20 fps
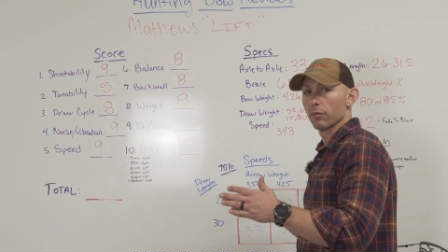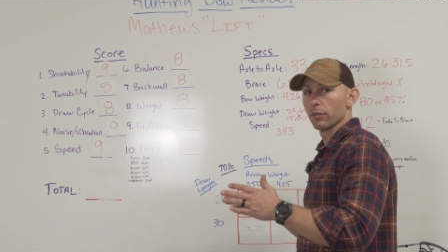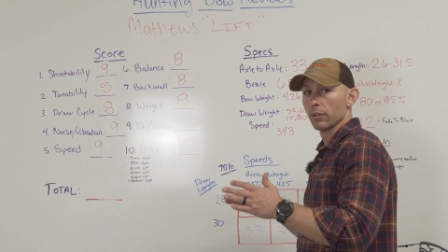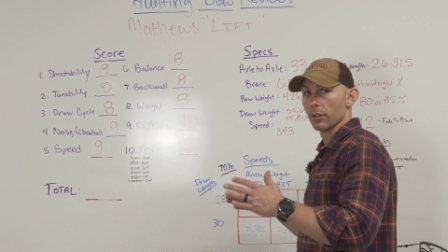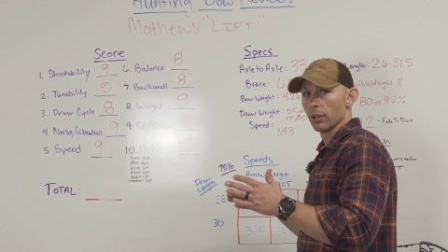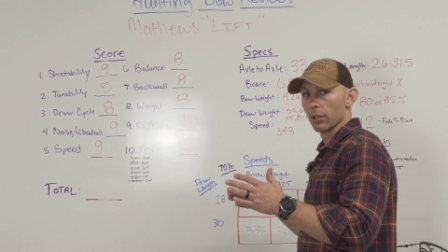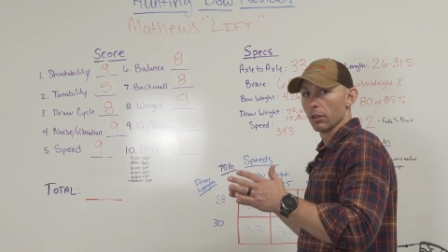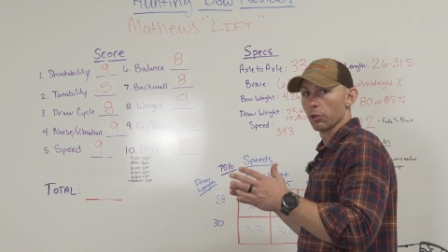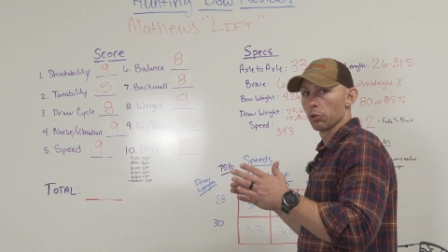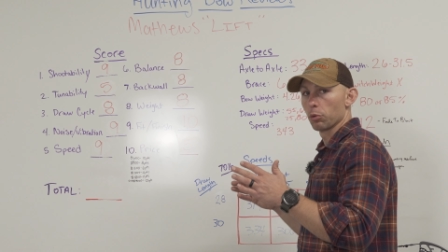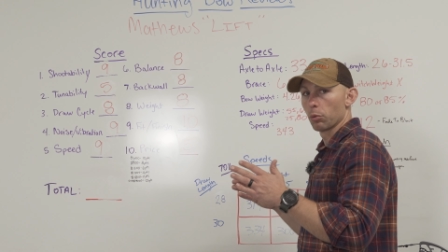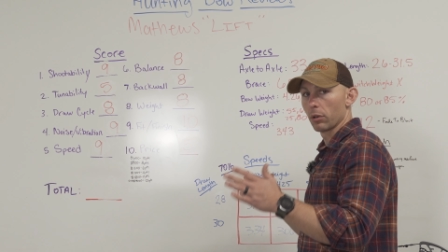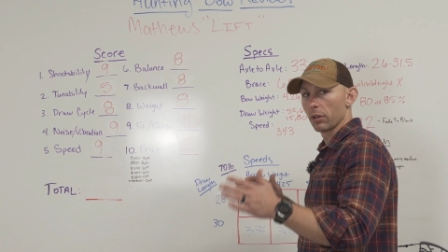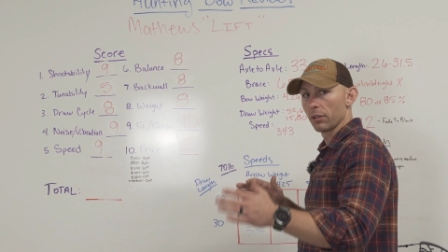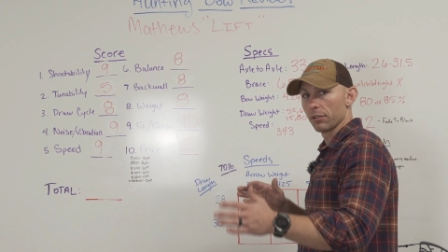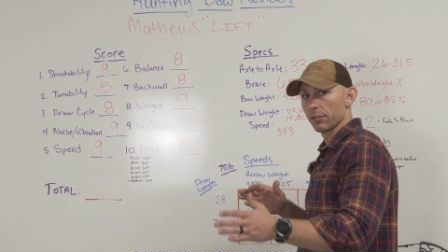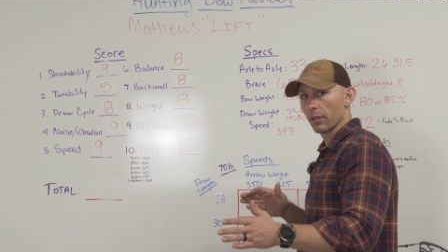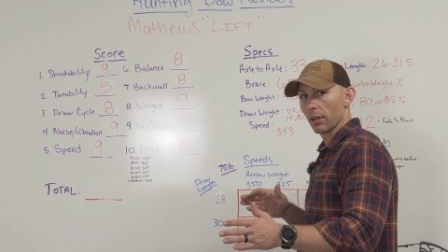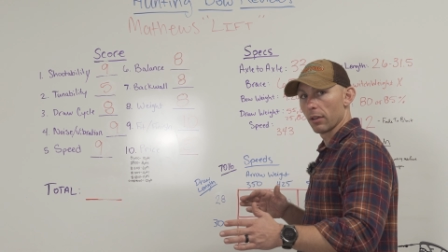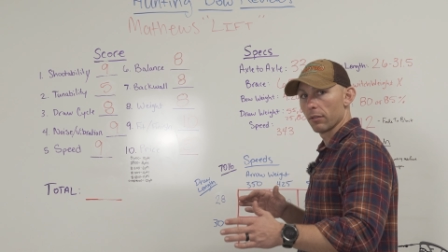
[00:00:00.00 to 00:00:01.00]
did at
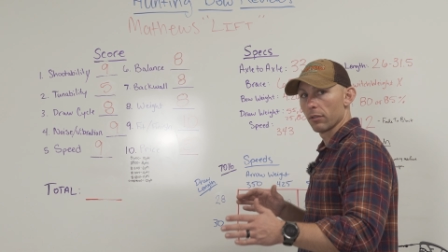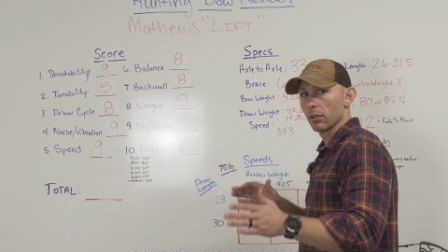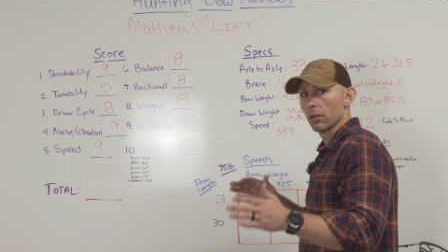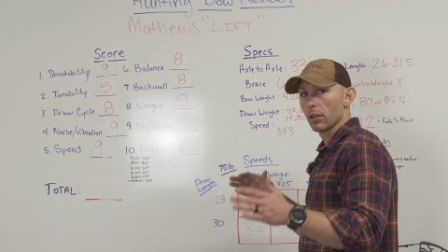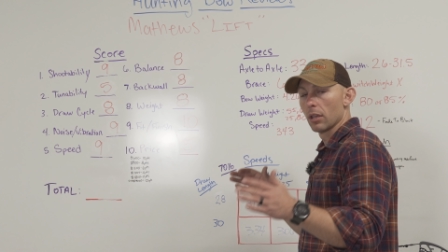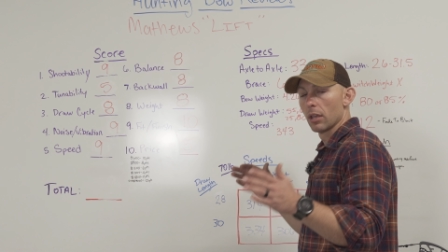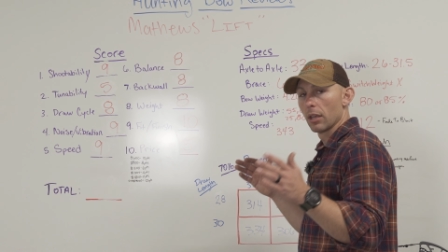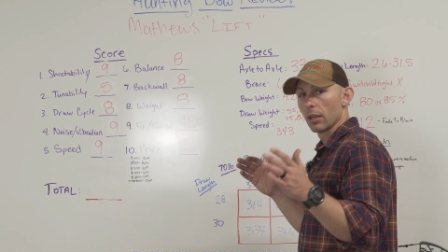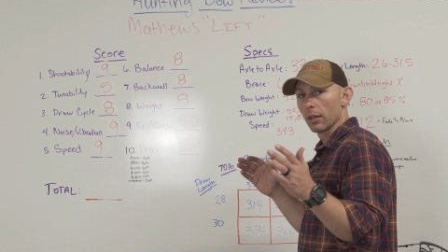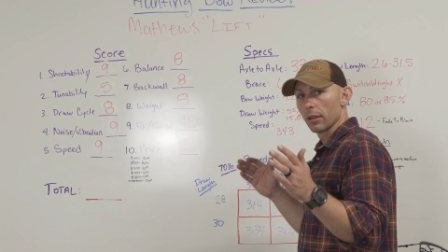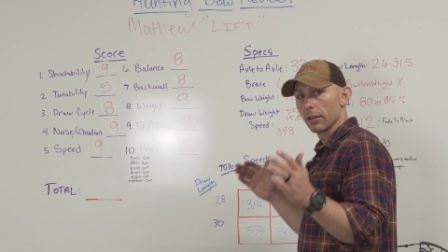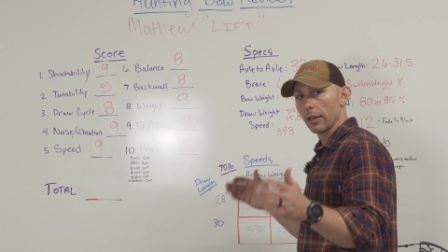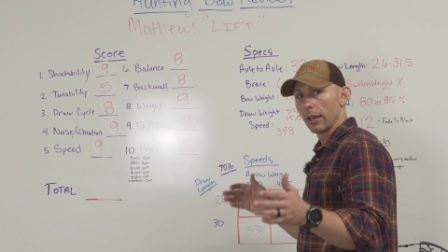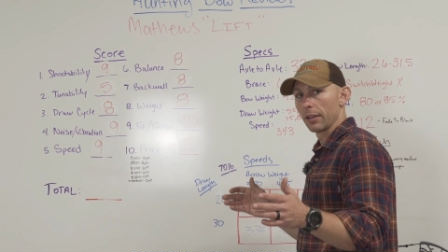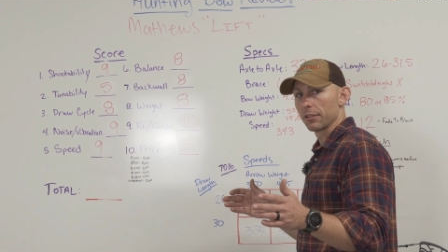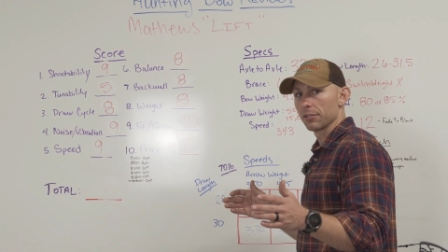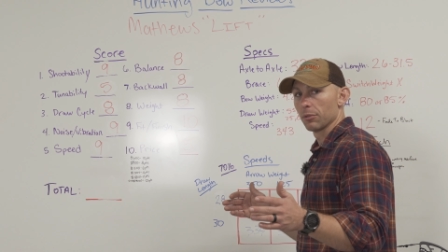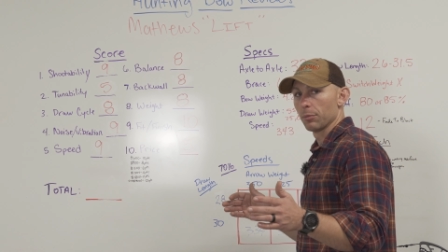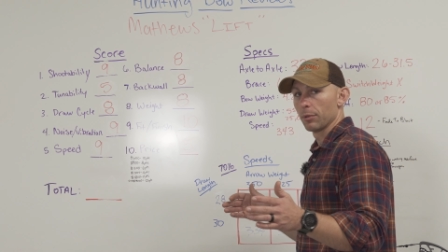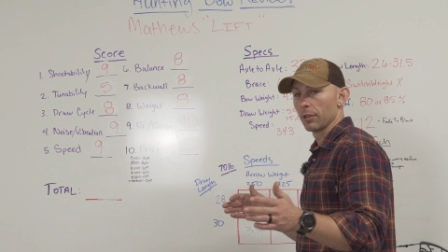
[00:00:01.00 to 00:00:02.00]
27.
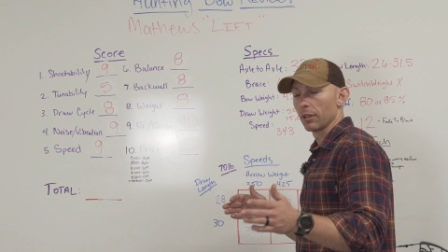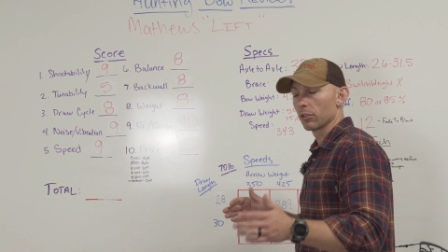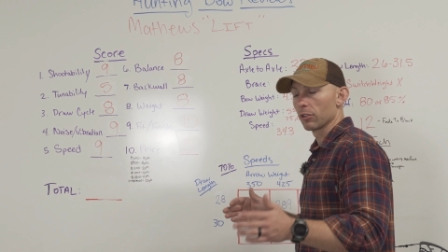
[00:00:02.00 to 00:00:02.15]
That's to be